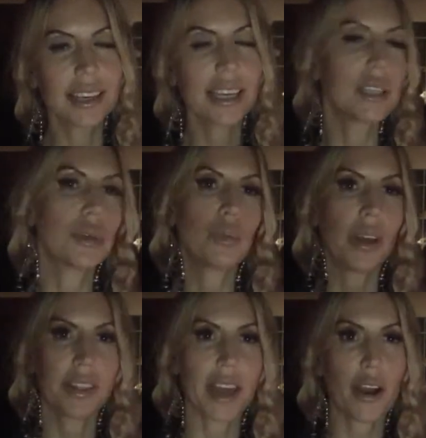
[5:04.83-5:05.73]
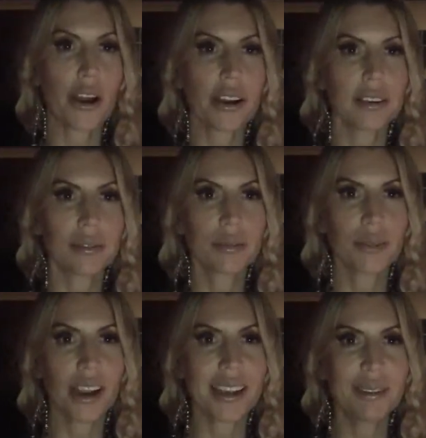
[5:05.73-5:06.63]
into what they aren't,
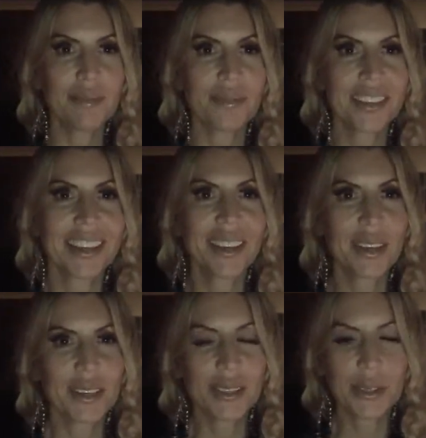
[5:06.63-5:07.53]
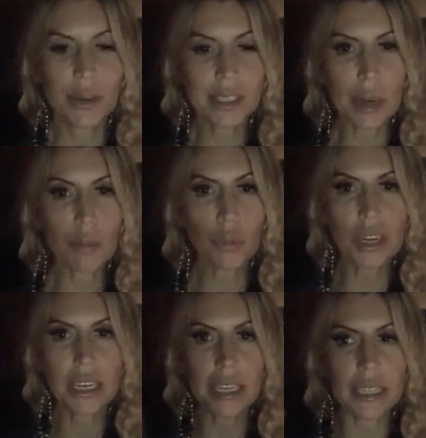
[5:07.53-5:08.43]
right? So as I'm
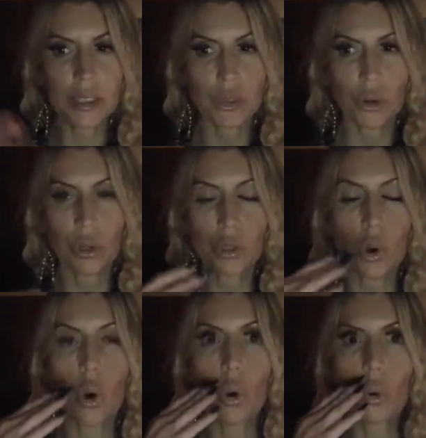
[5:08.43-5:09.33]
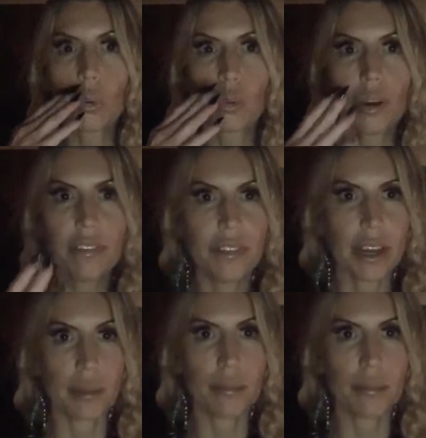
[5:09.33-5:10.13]
reading this girl's horrific